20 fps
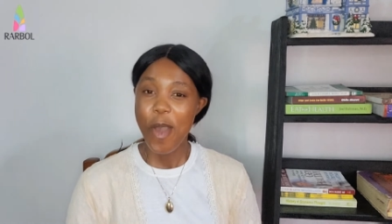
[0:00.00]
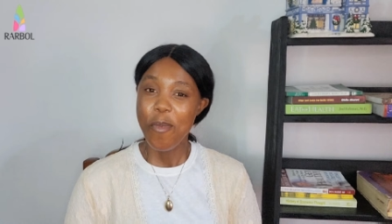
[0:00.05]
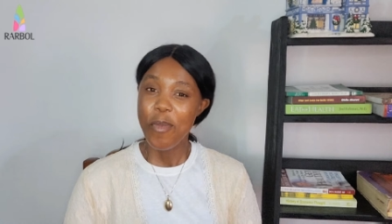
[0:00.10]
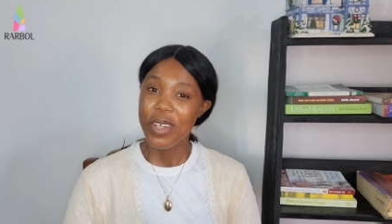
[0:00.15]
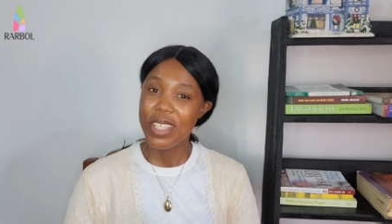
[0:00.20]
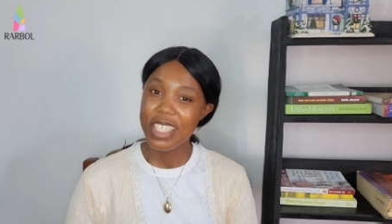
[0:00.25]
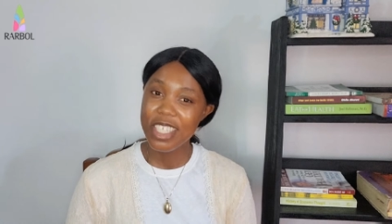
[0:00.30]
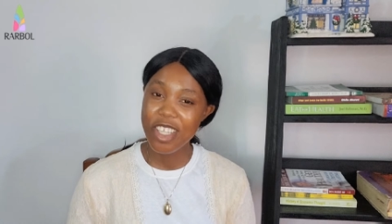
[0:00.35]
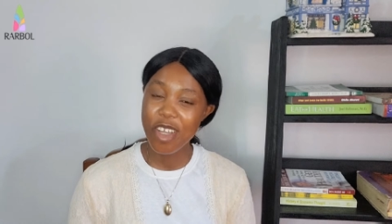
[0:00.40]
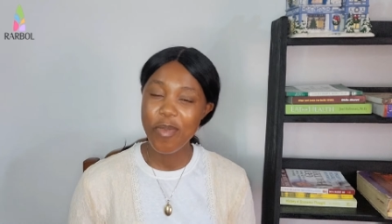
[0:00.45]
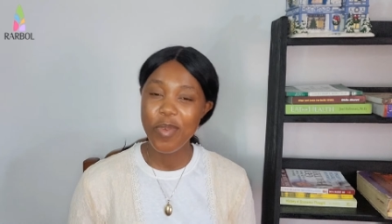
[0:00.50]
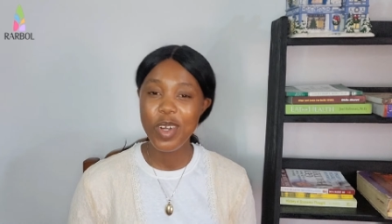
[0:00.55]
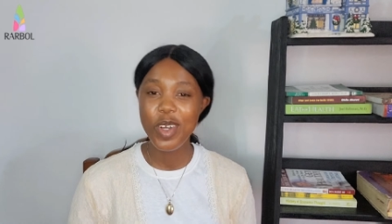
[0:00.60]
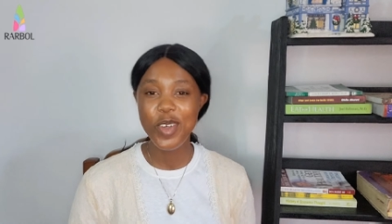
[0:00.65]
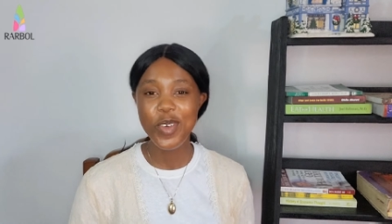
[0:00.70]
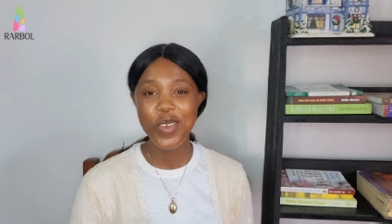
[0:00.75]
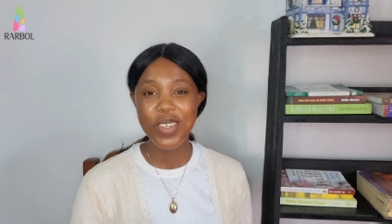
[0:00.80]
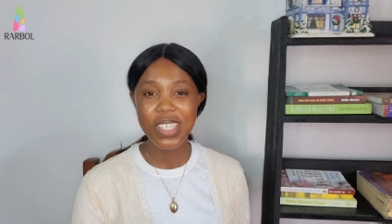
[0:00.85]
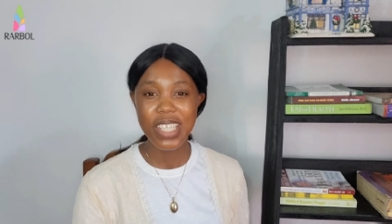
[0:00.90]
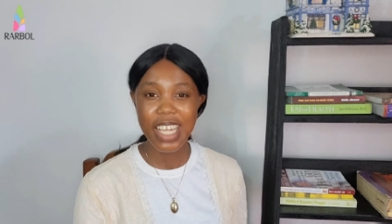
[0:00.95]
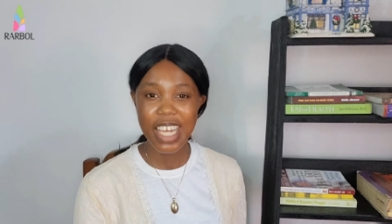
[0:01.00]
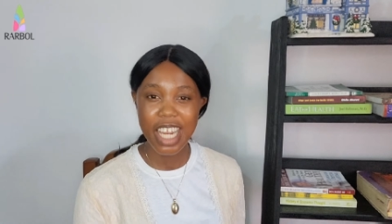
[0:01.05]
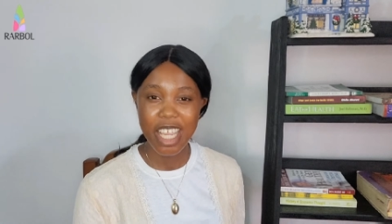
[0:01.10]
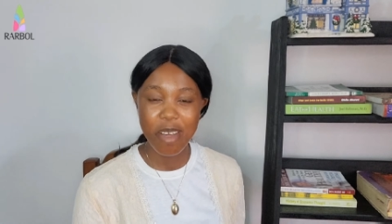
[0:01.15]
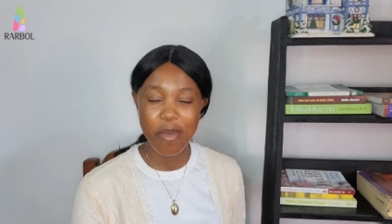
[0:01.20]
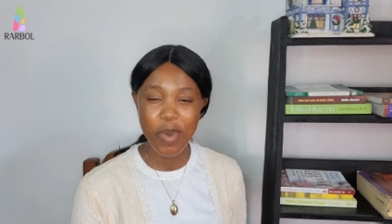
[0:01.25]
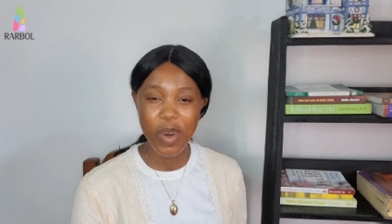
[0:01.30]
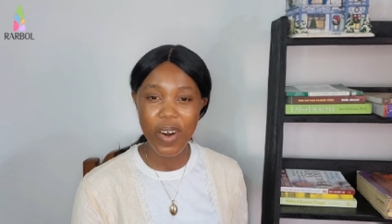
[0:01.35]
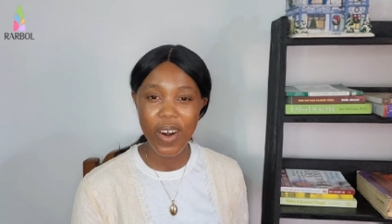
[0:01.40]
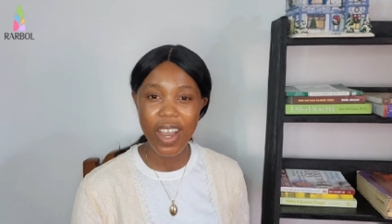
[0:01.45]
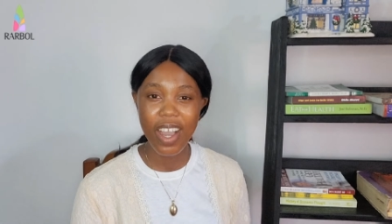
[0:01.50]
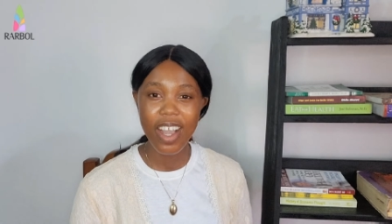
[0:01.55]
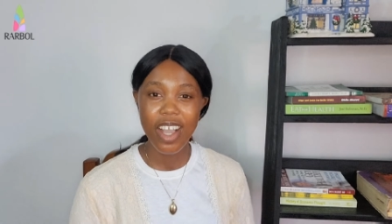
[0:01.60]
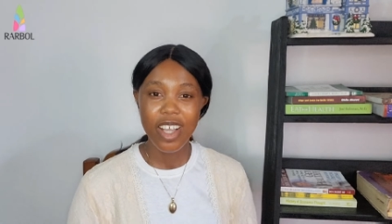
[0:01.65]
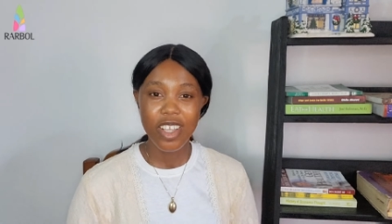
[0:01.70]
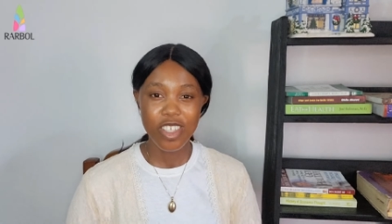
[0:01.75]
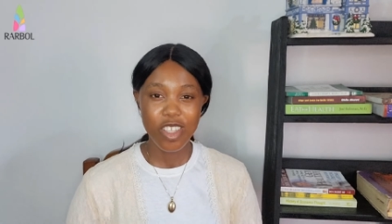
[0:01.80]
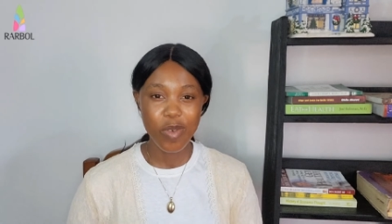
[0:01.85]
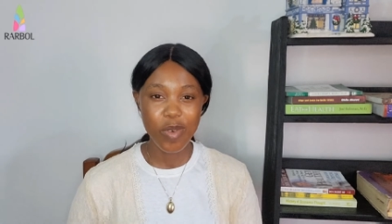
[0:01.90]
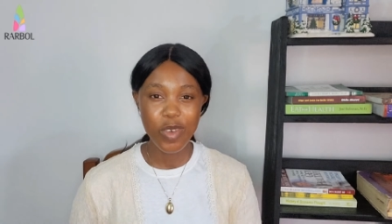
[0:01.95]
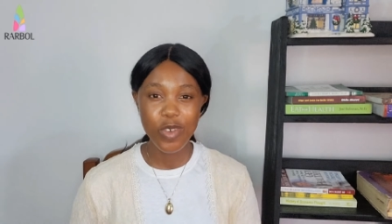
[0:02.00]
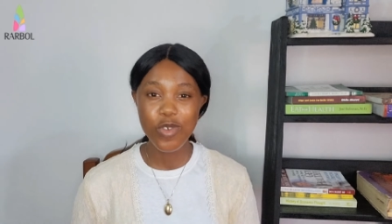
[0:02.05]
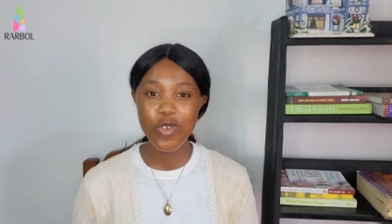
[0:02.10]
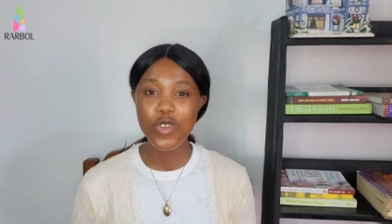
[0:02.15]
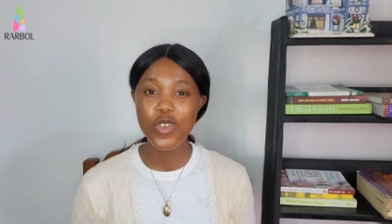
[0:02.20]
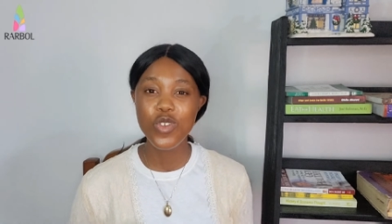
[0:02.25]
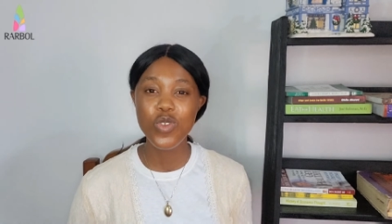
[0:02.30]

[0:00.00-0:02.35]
But someone who is a laborer, someone who's